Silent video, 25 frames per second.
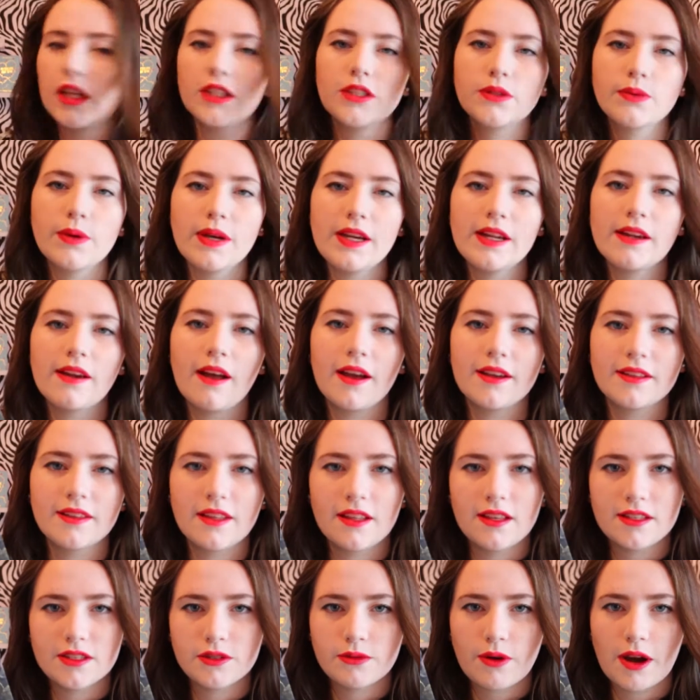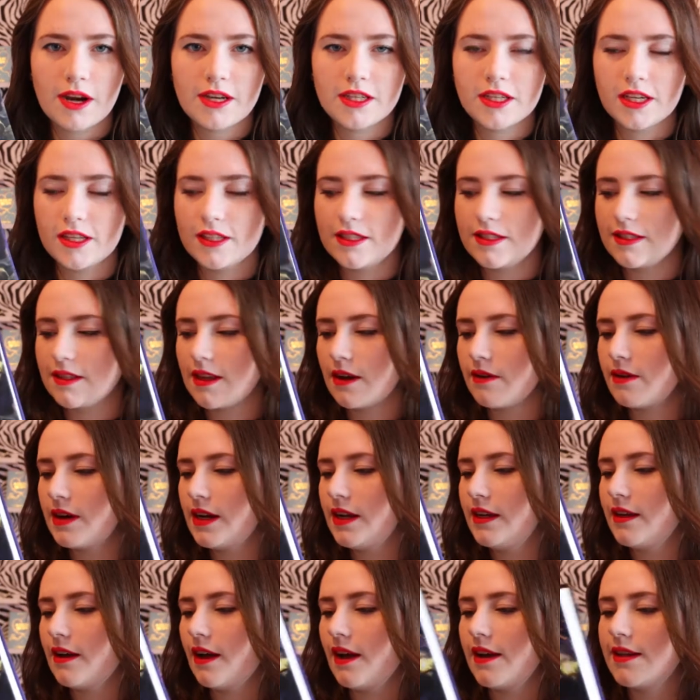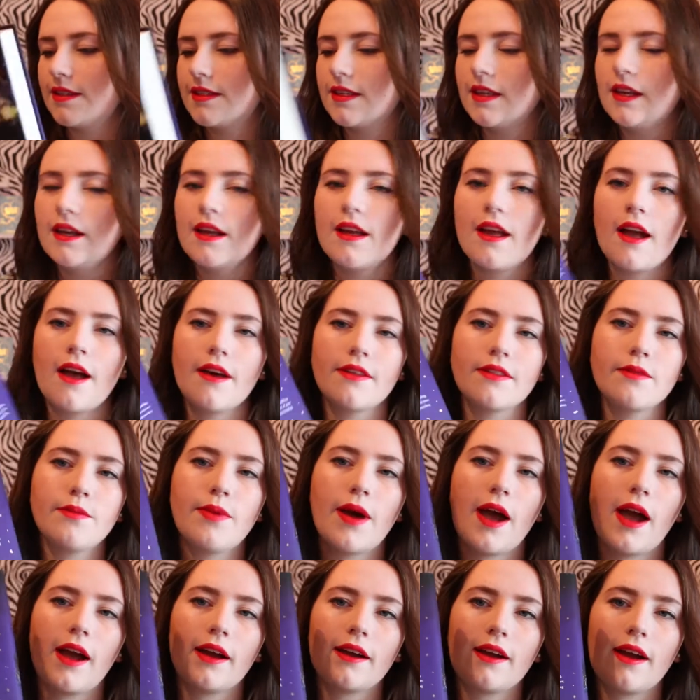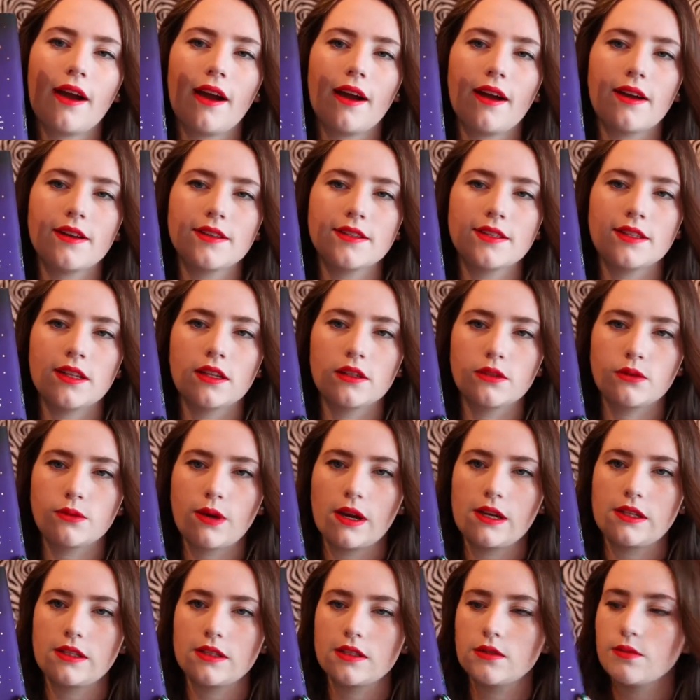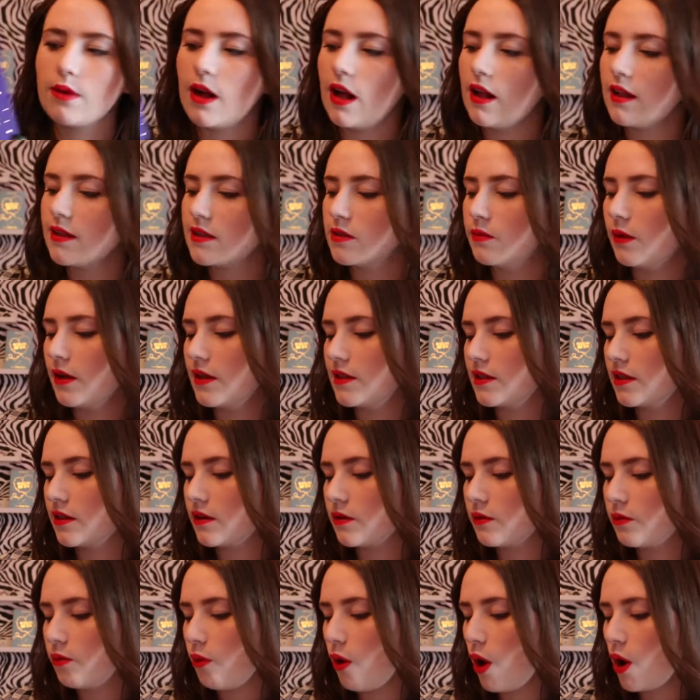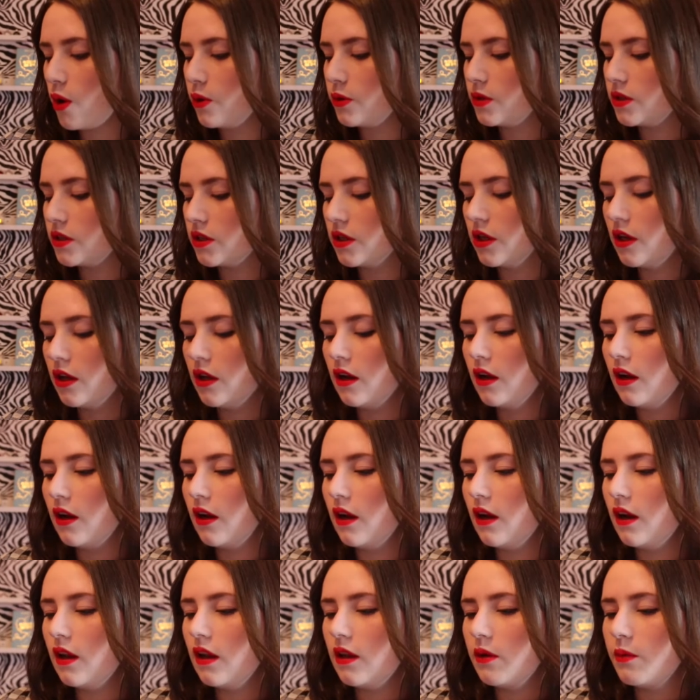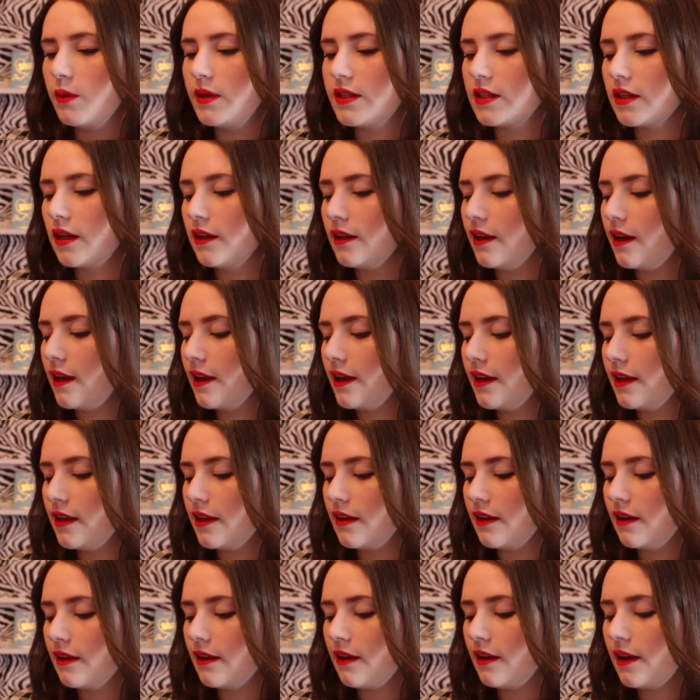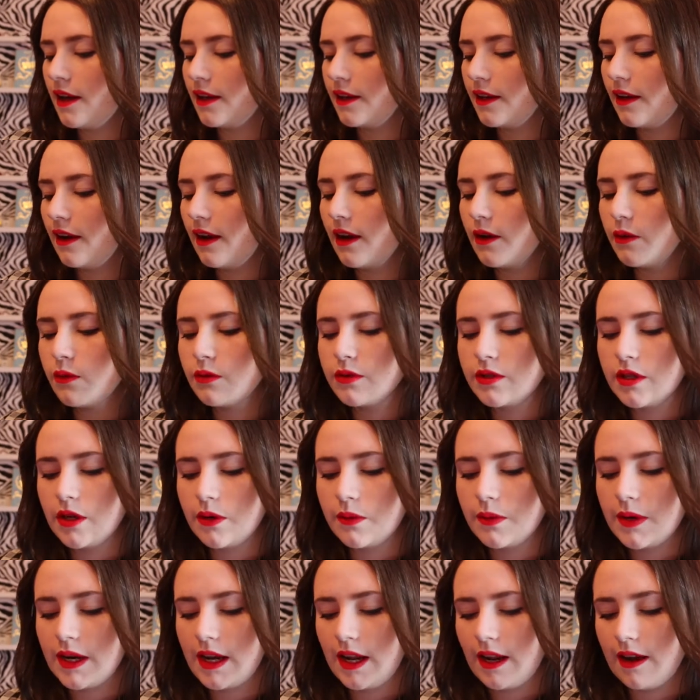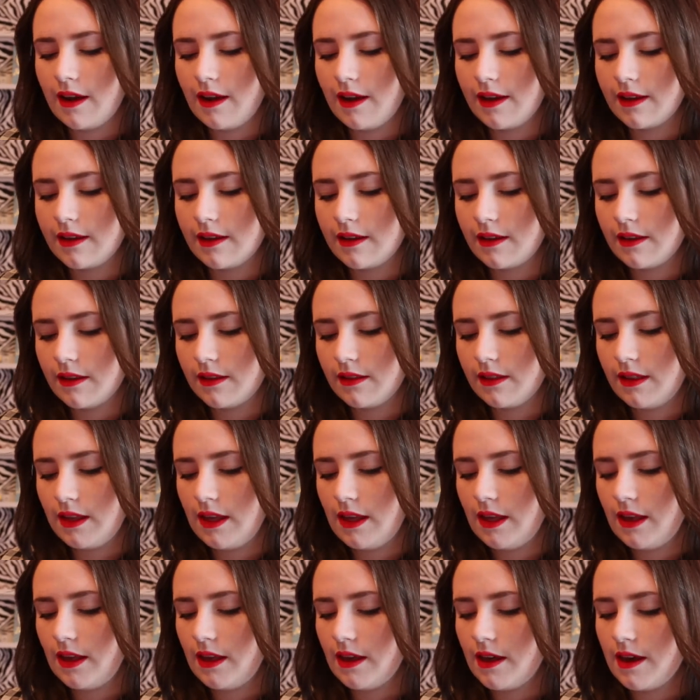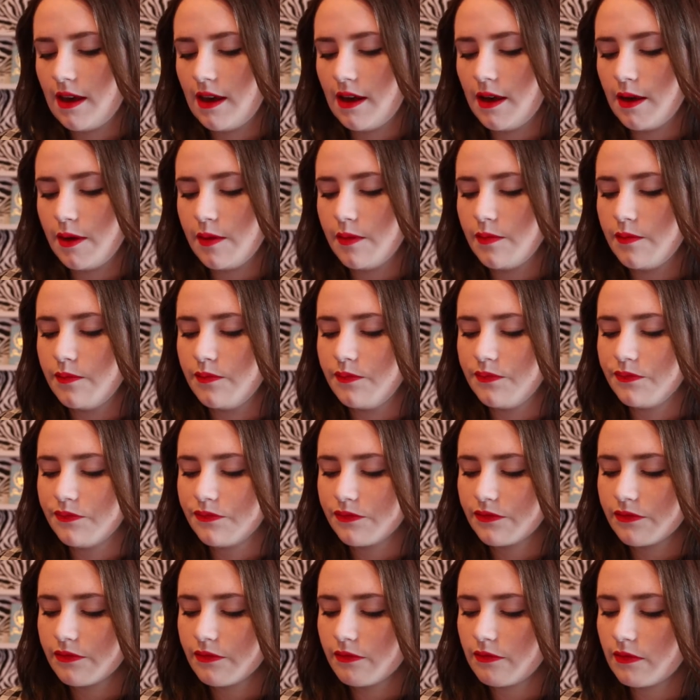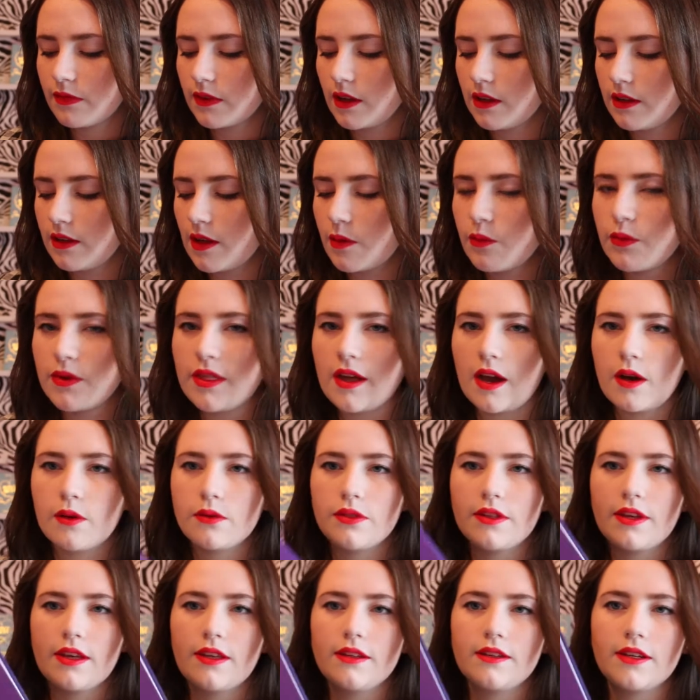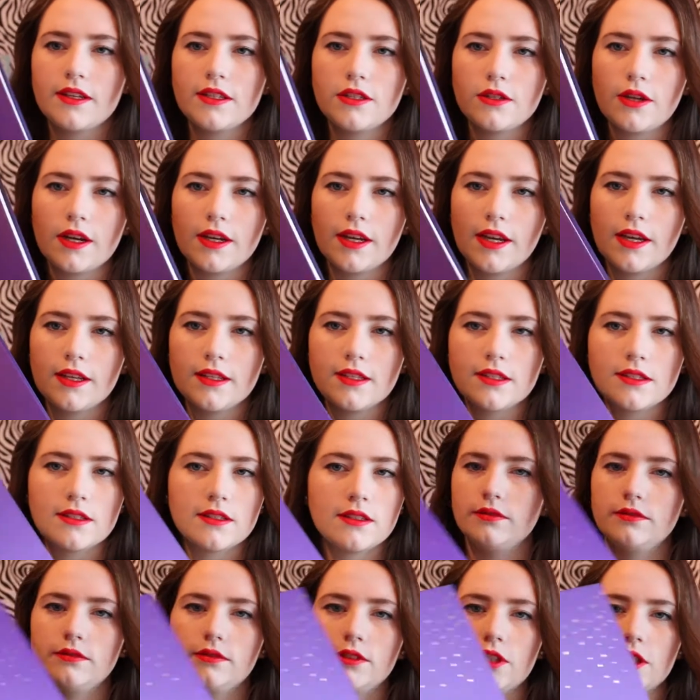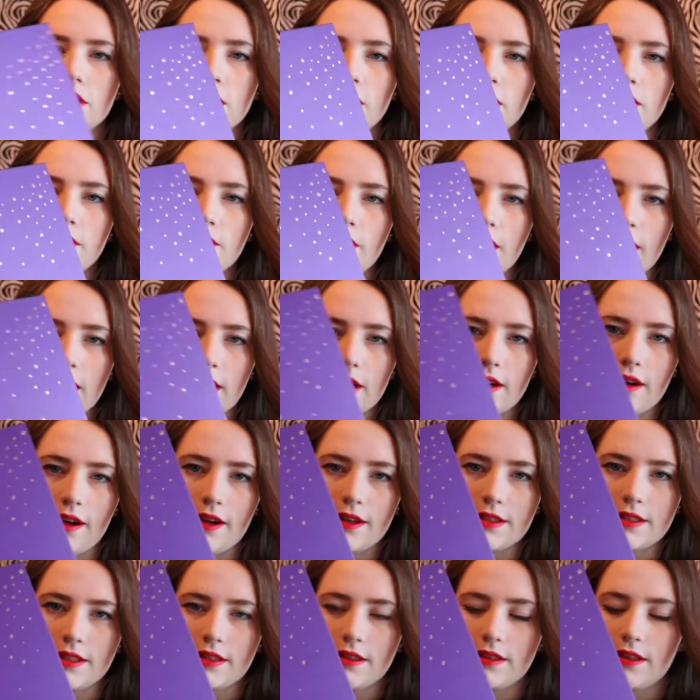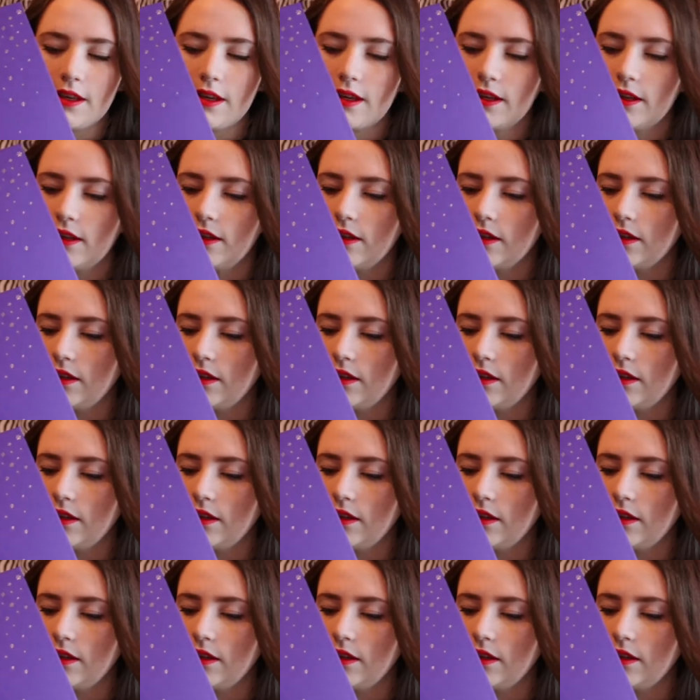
I just really like the illustrations, they're really nice. And the back has an illustration as well as a quote, which I like. And I also really like the without the dust jackets. Just look really nice, I think.